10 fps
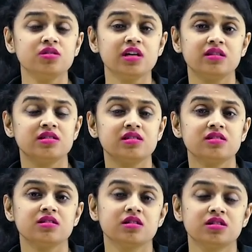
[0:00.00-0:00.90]
and this is
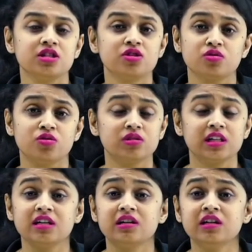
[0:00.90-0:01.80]
the thirty kronor
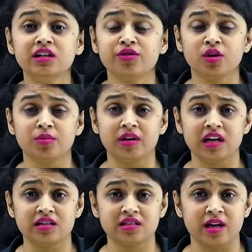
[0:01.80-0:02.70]
that I earned from it
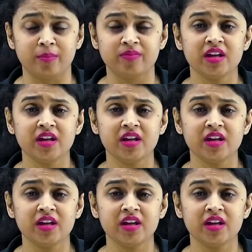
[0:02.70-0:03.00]
last time.